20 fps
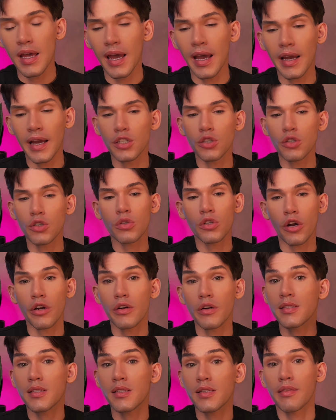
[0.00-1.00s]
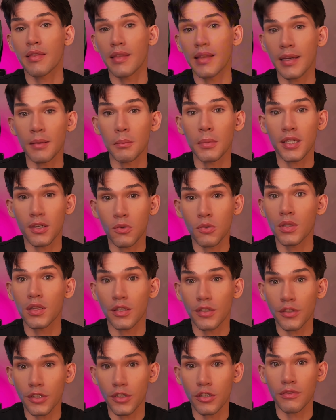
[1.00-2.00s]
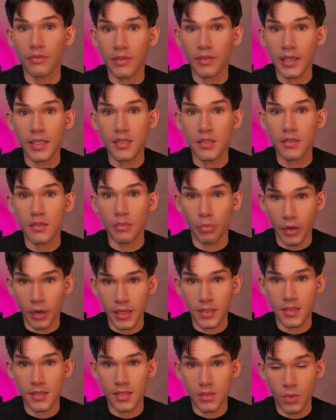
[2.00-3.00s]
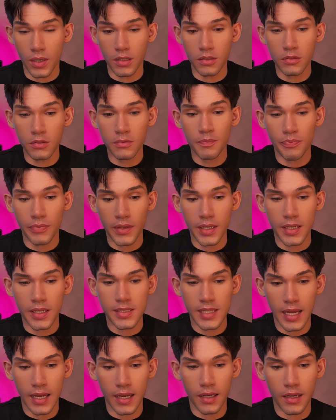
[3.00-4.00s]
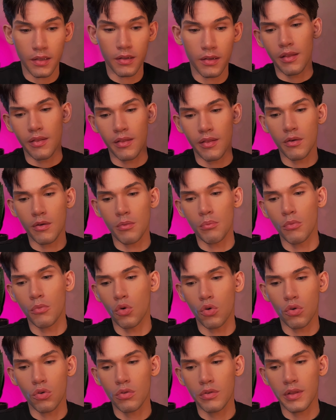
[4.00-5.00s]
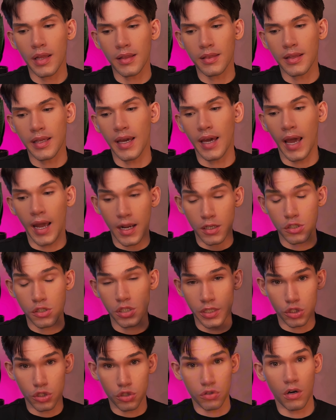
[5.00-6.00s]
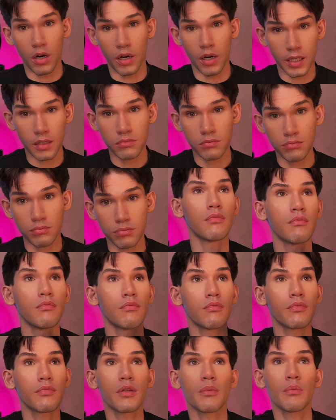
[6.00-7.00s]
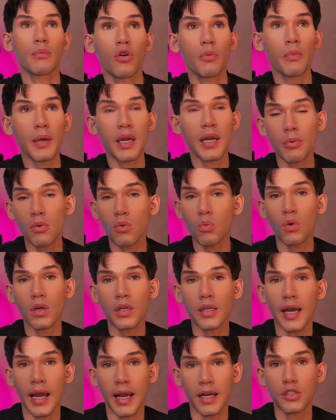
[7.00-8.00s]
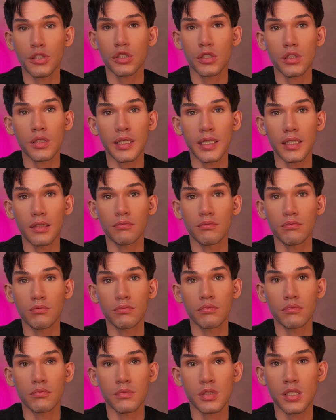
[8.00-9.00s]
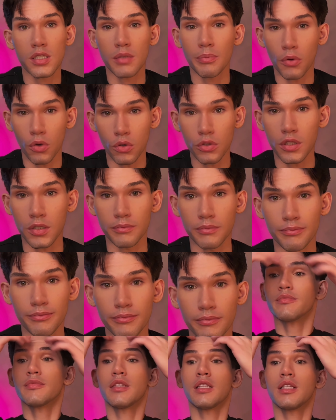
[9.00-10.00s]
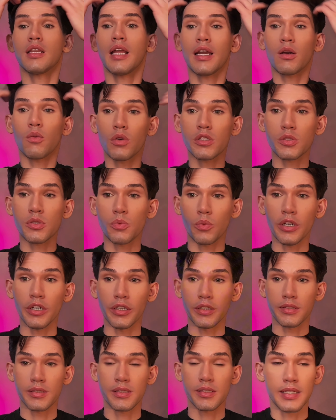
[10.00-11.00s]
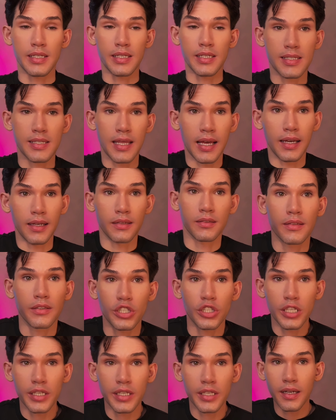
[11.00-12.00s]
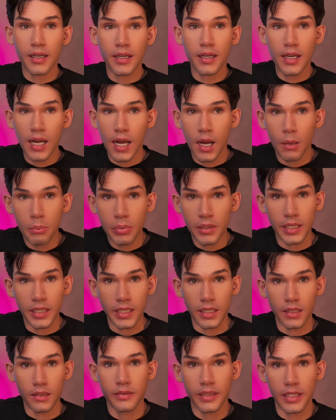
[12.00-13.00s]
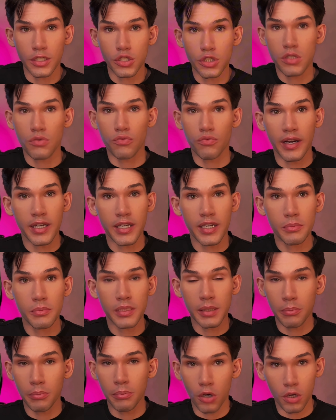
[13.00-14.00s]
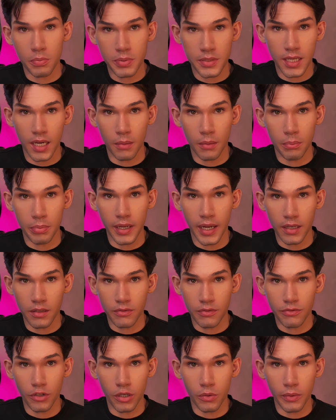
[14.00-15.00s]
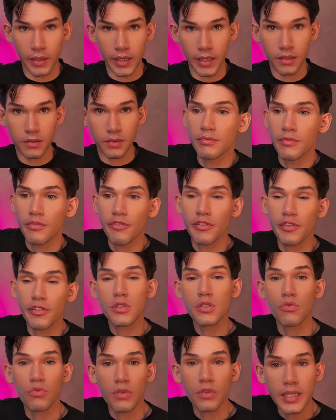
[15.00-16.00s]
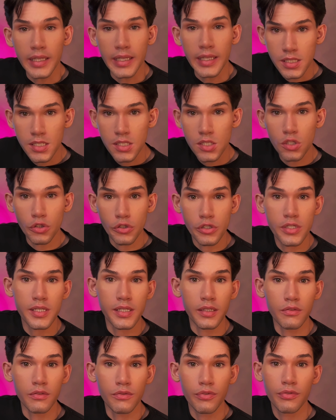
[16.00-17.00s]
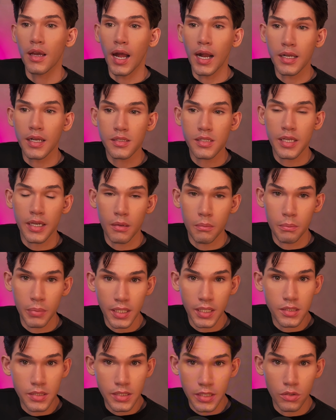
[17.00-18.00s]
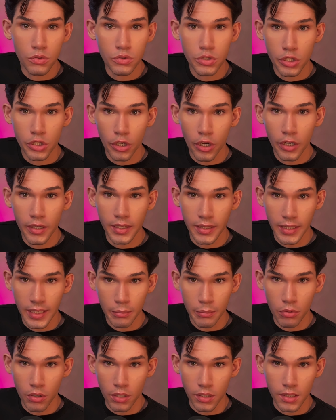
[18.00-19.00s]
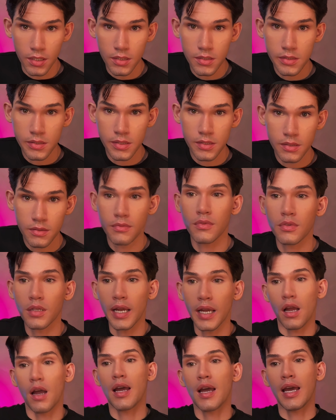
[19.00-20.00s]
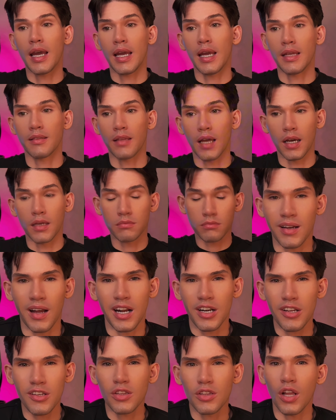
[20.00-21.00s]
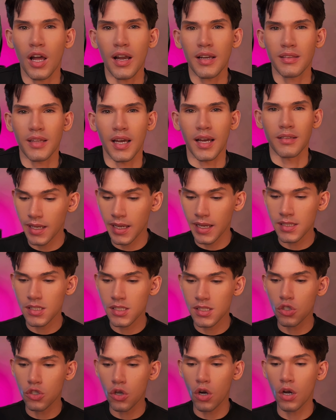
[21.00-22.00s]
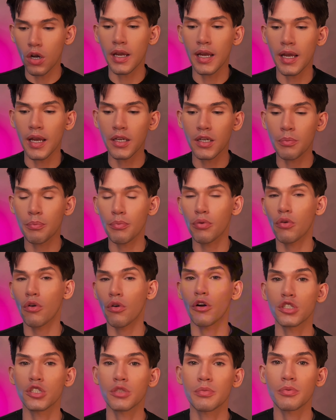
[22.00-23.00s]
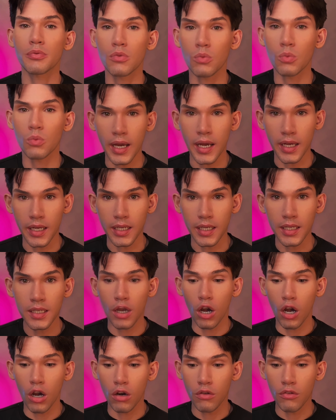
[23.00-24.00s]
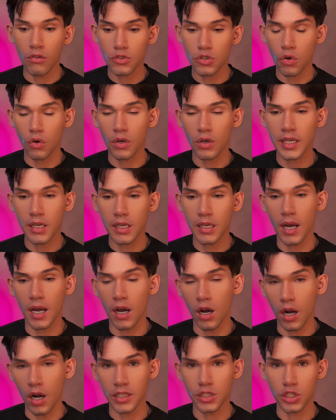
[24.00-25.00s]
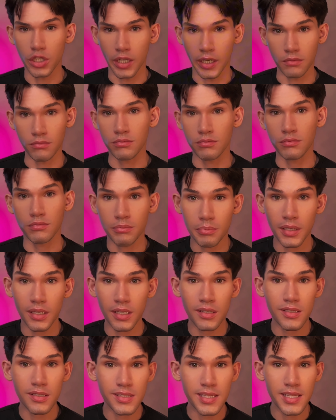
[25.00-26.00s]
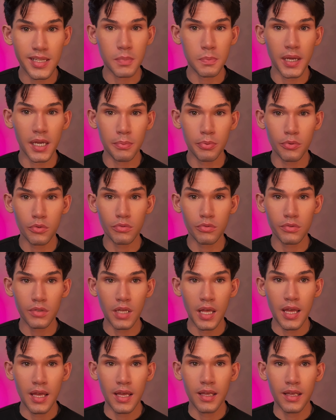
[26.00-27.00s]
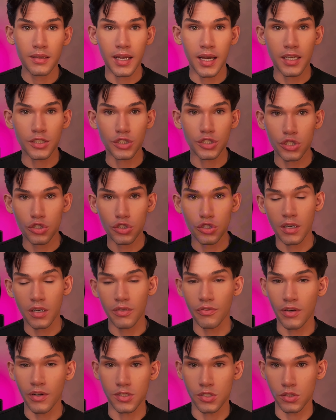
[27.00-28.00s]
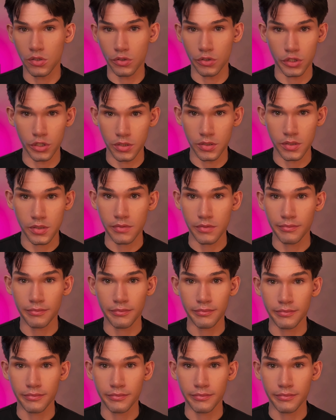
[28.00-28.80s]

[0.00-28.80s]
And you'll notice a theme here with a lot of these brands as well, is that the more that they're actually trying, the more people want to actually support them. Like, what's worse is that you get a company that just randomly pops up out of nowhere, feels really exclusive, and it's like a big deal to go get their products. Like, I hate that. I don't like that. It's not an approachable way of talking about hygiene, because there's people that are just trying to find solutions.